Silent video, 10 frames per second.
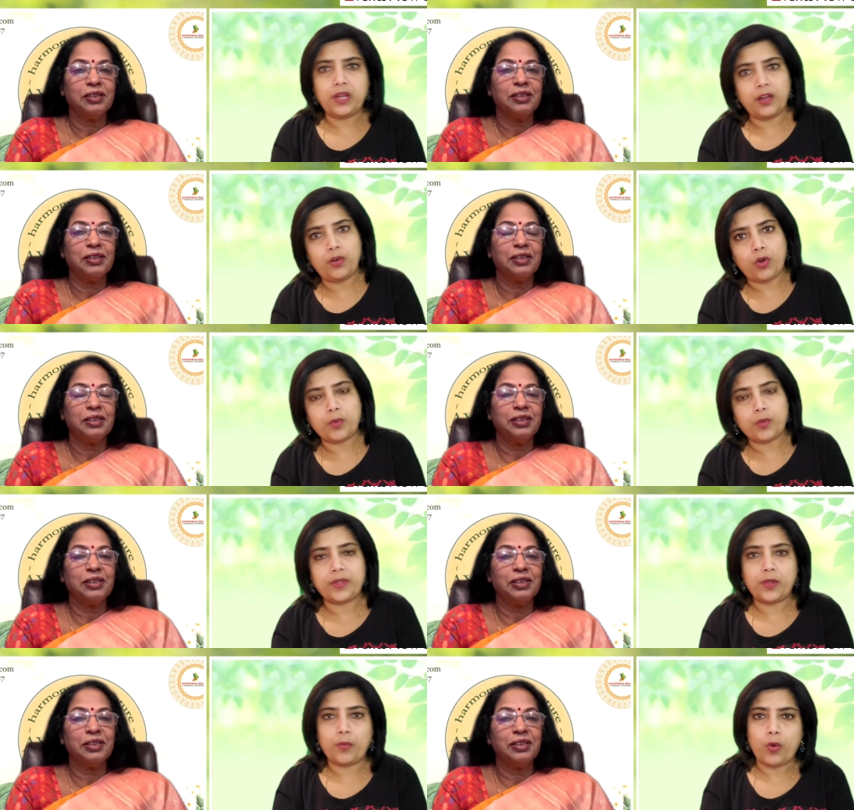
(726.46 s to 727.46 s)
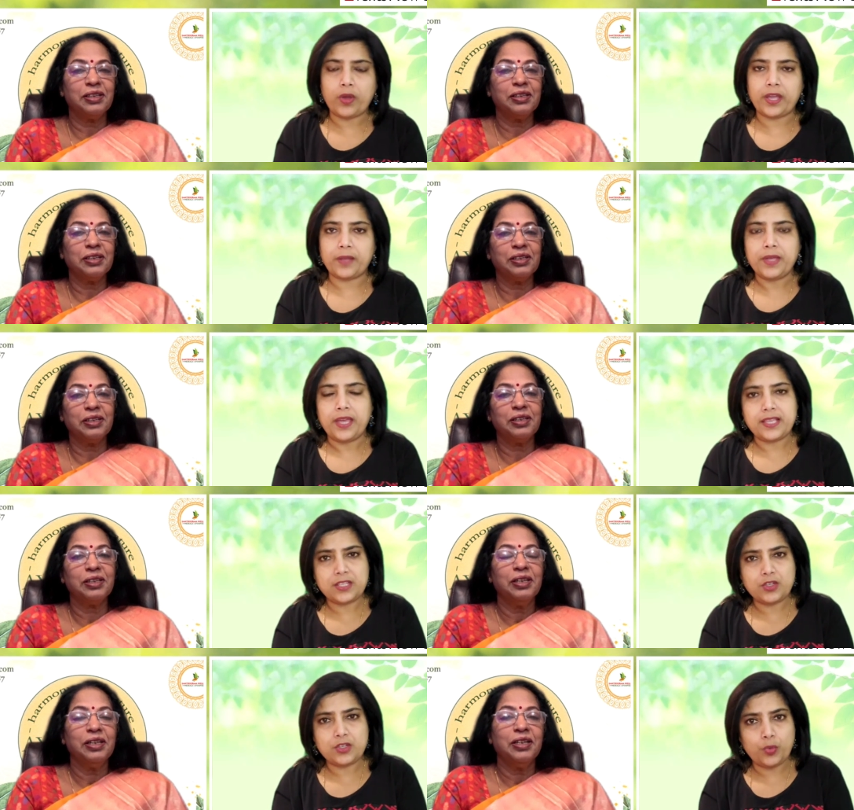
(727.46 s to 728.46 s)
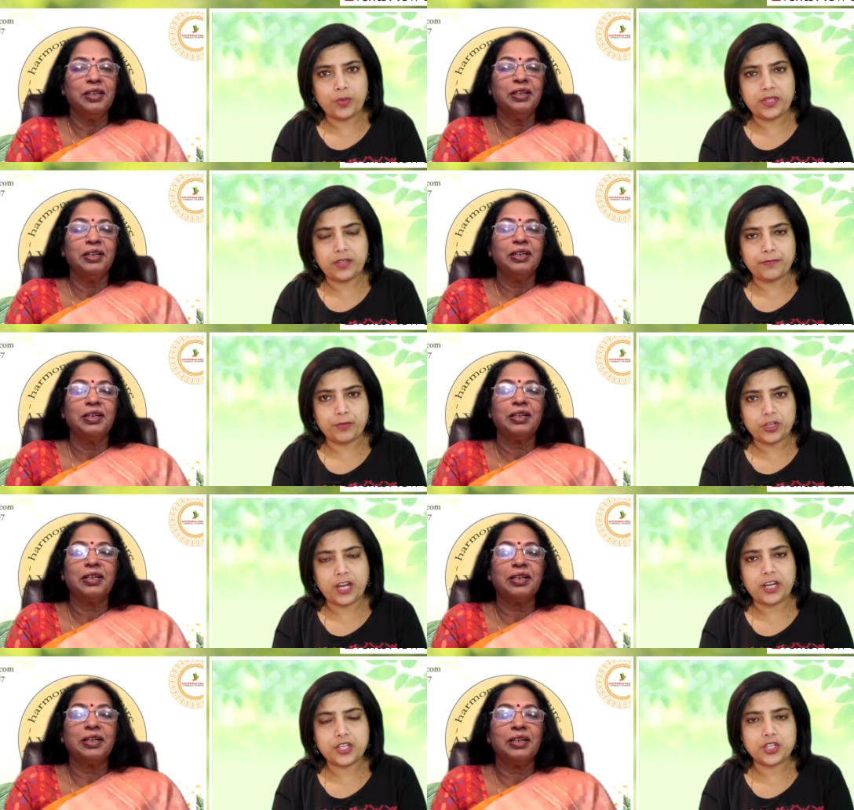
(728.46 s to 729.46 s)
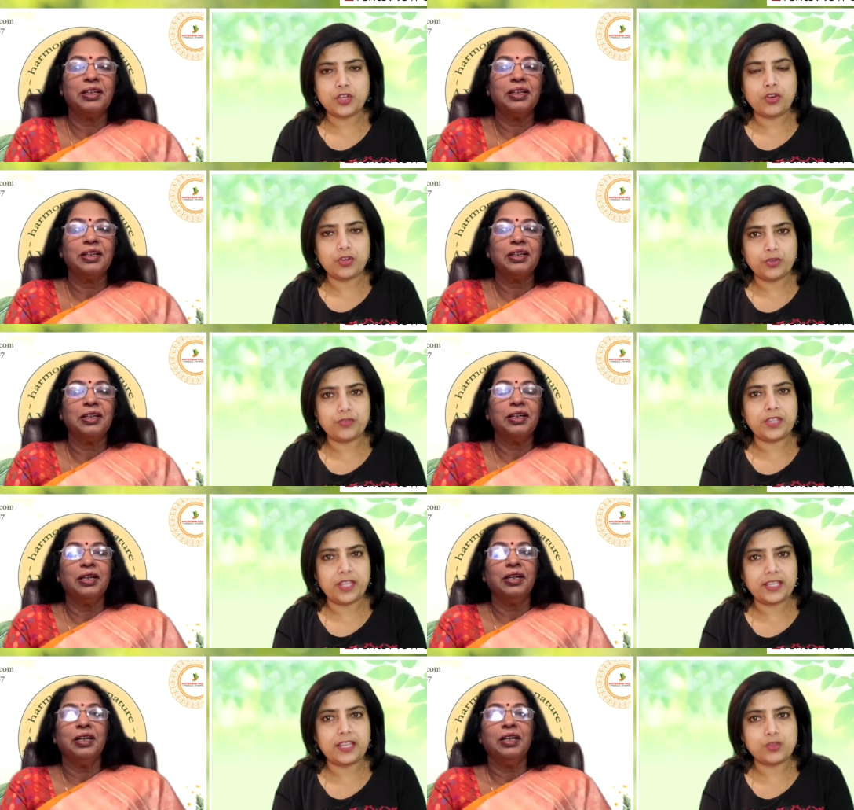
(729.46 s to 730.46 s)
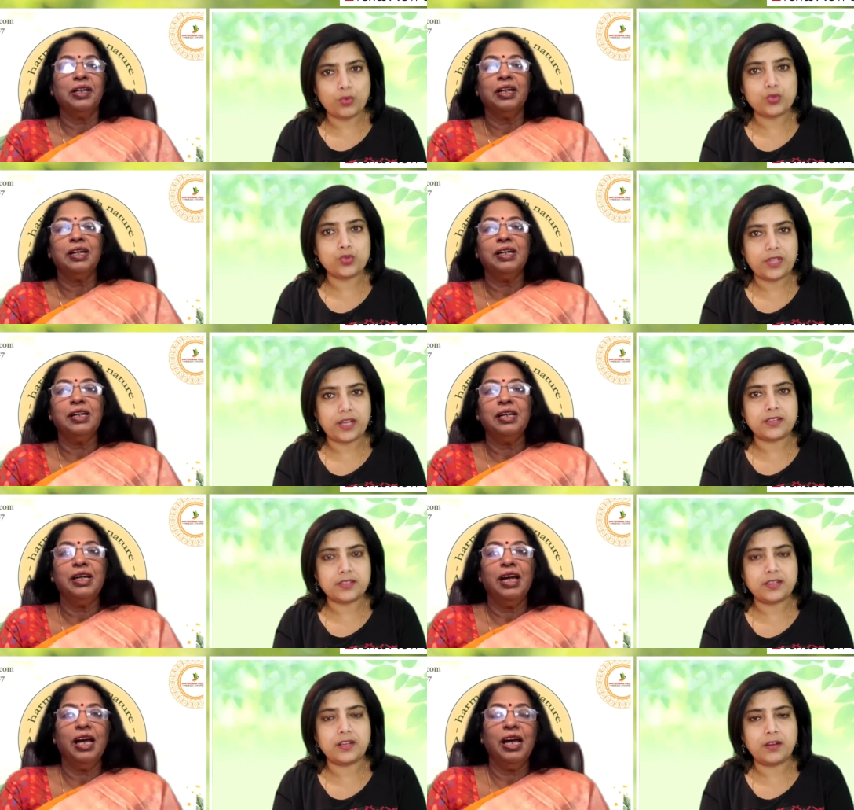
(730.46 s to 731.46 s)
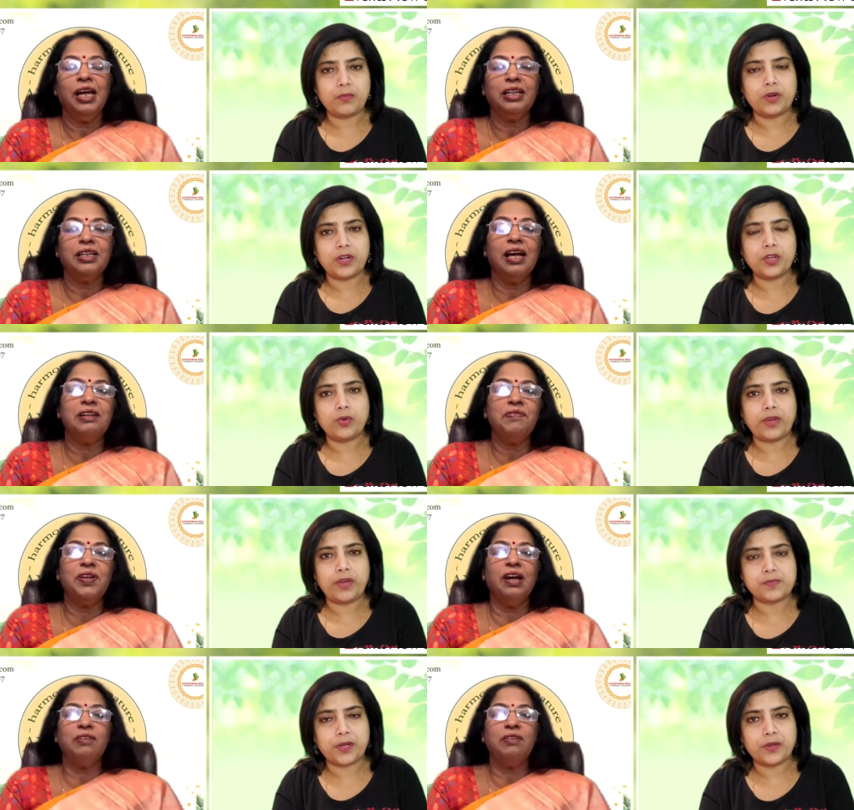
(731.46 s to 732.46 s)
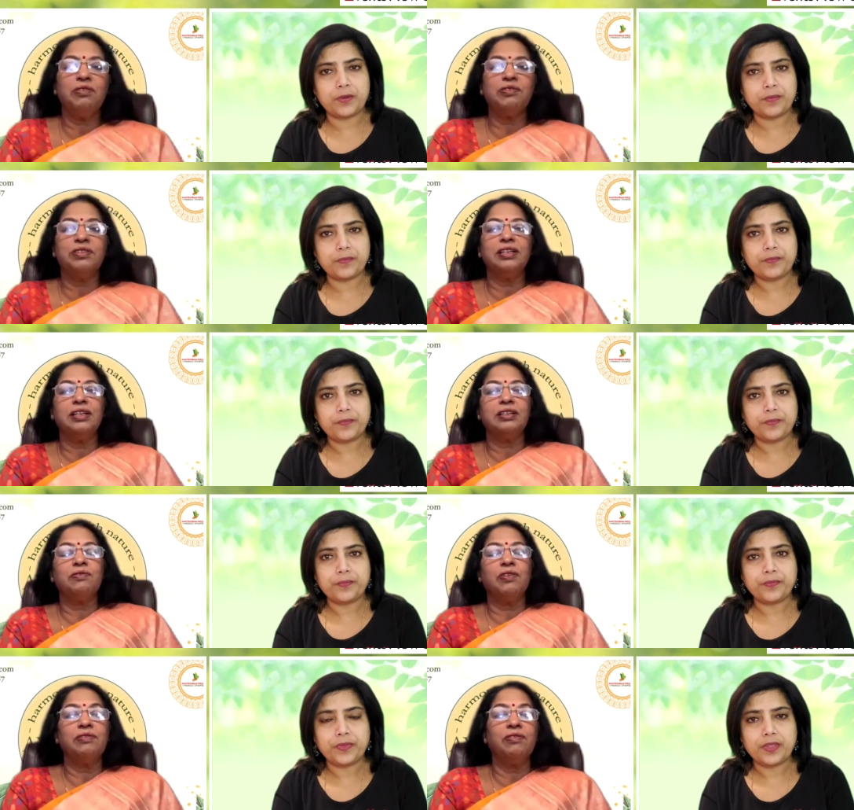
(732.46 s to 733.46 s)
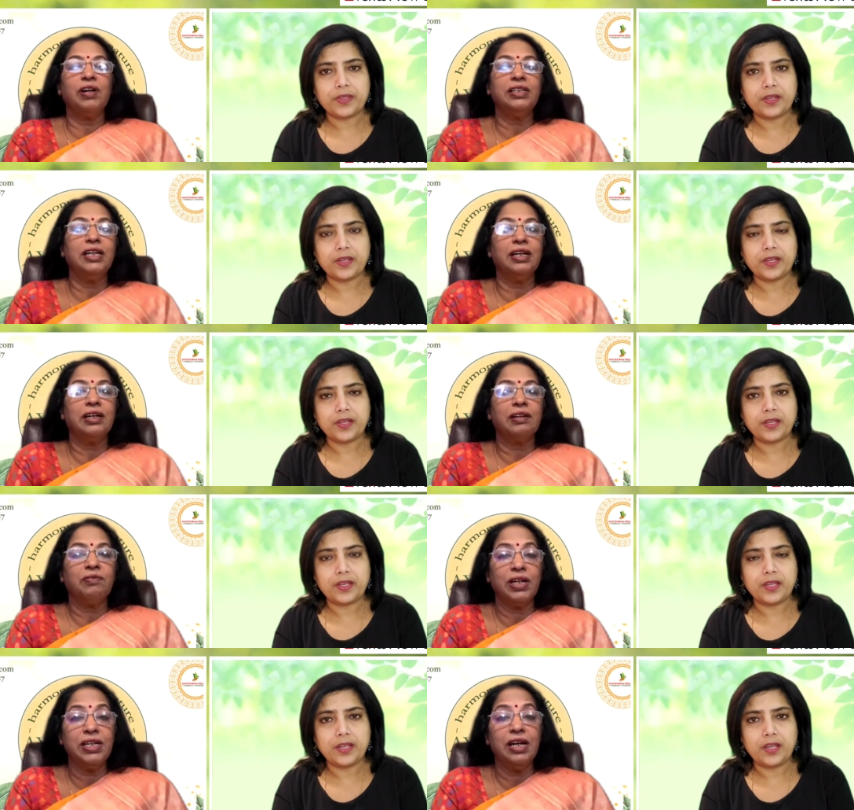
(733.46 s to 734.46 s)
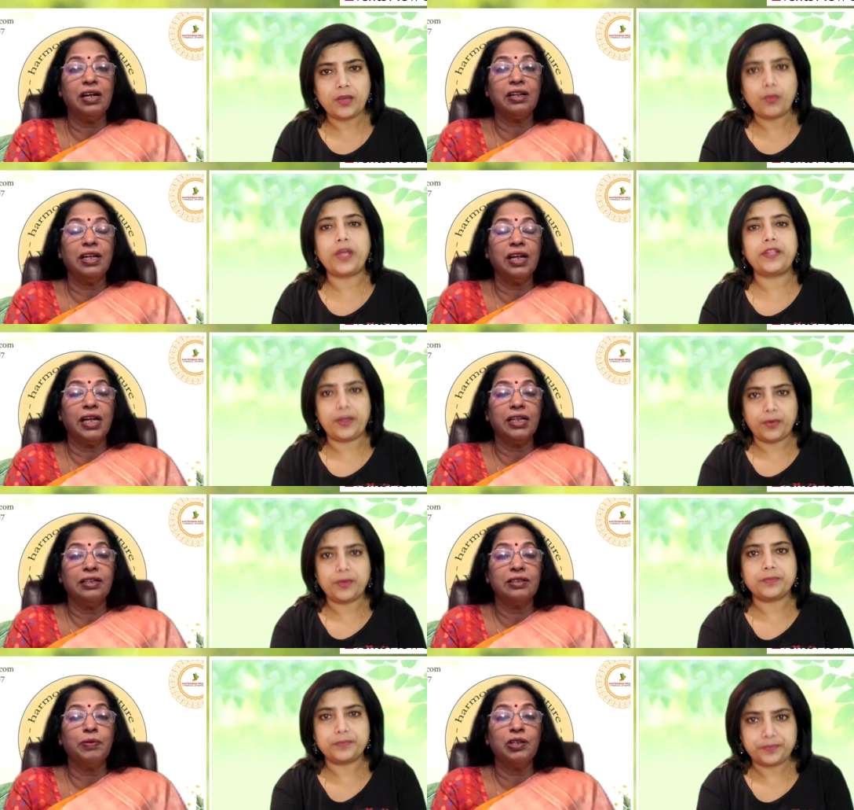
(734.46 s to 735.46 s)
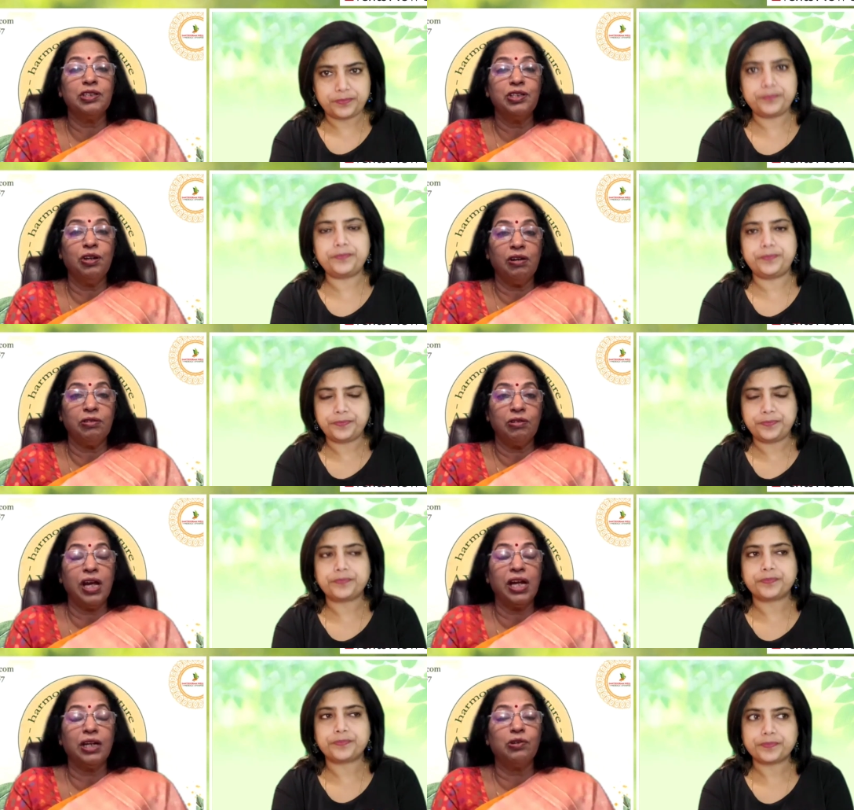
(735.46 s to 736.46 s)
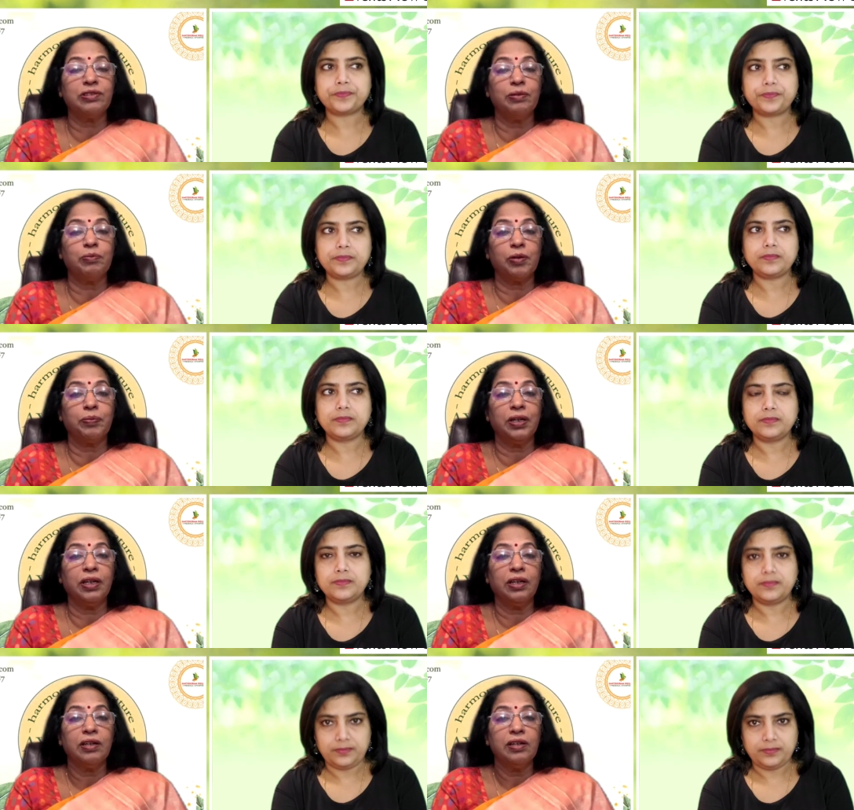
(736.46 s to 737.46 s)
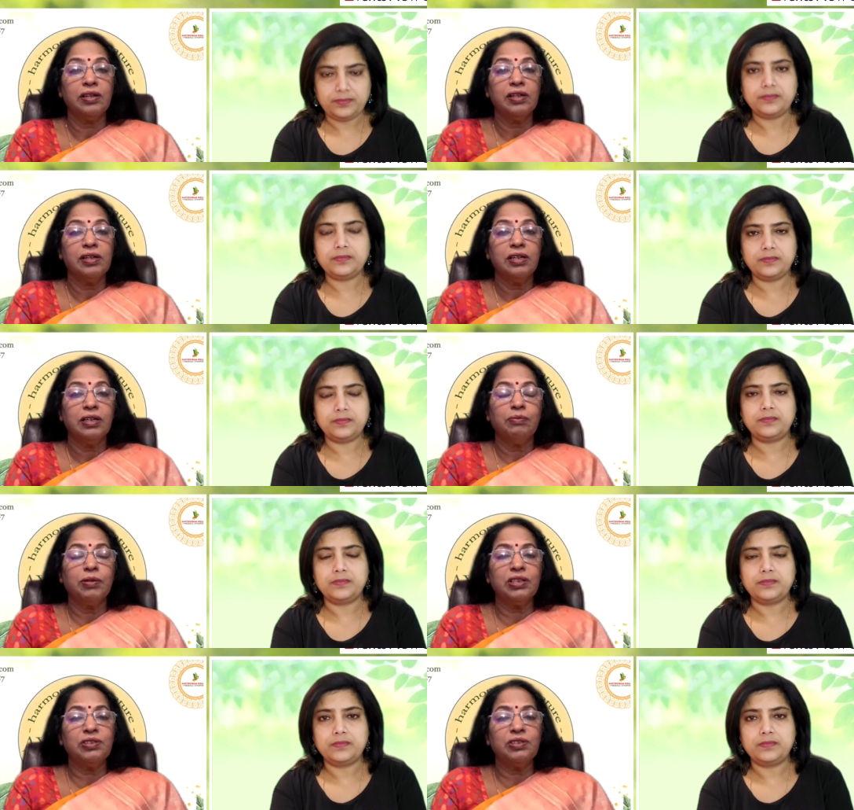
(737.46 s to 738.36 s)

Speaker 1: a lot when they're walking. Is it to do with the foot condition or do you think there is also that little vertigo? That we have
Speaker 2: to see that why, why they are, why are they like this? Because mm -hmm. you mm-hmm. have to diagnose them properly. Mm -hmm. Because